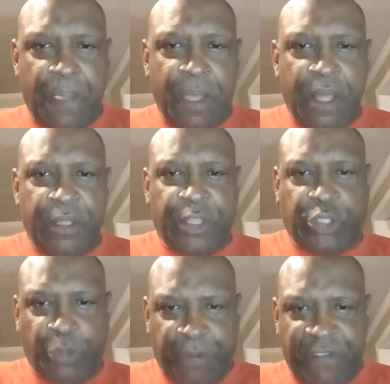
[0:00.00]

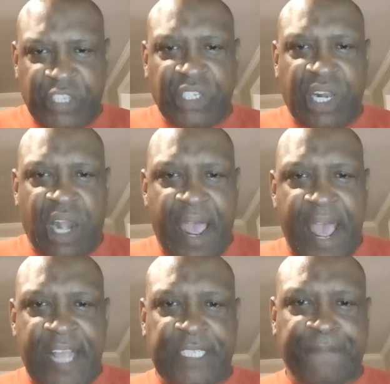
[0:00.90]
supervision
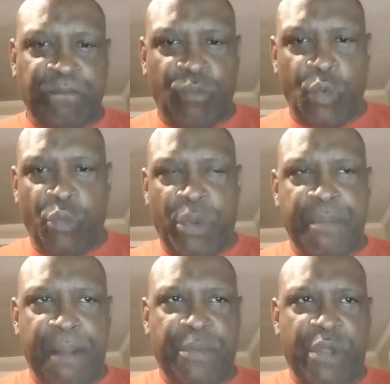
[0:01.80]
class,
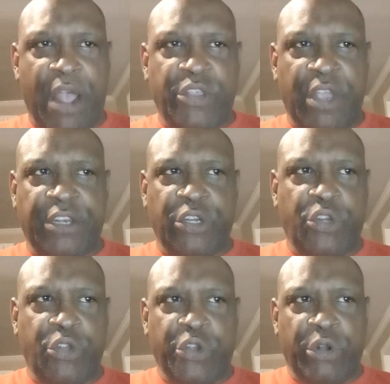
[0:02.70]
remember how you had to do
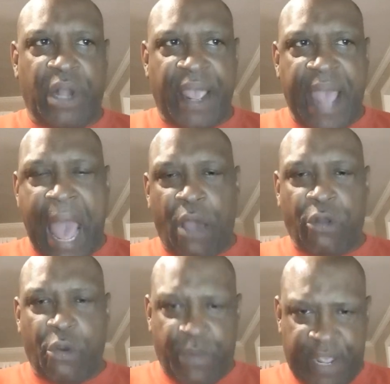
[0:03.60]
your layout, or
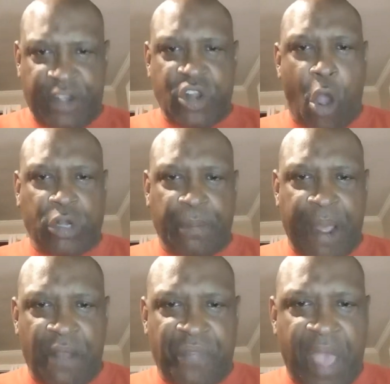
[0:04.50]
we had talked about
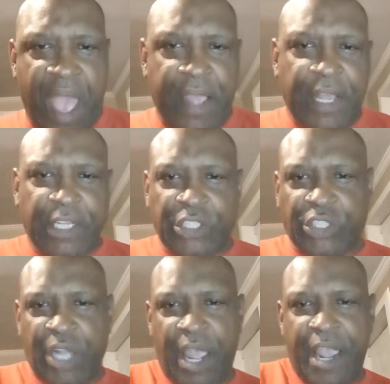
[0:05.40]
that,
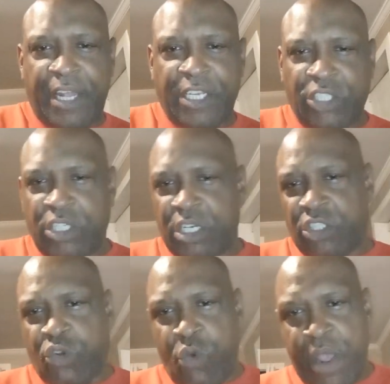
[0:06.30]
Jane and
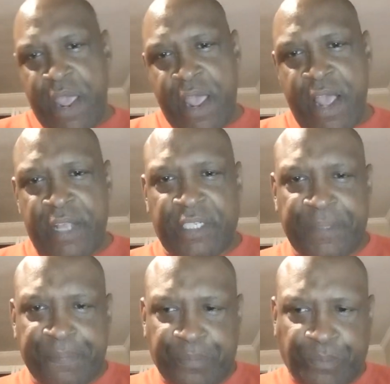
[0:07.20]
Jaquez and
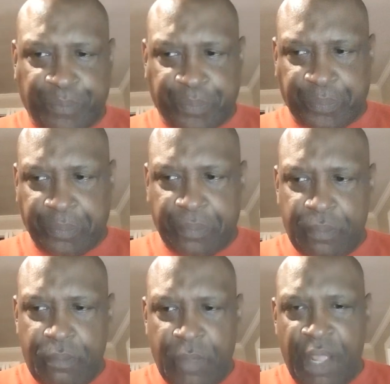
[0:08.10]

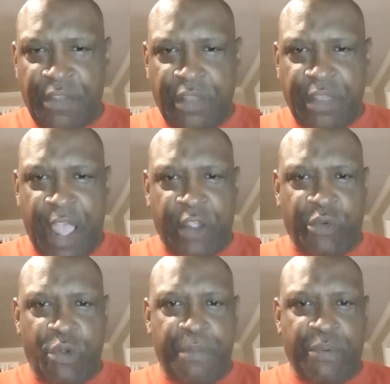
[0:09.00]
that
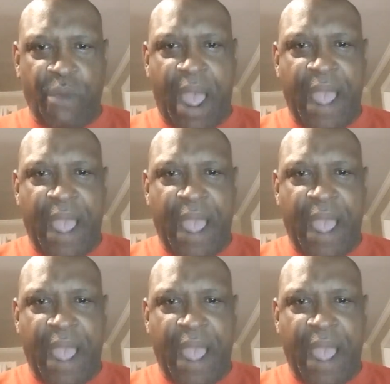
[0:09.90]
group, right?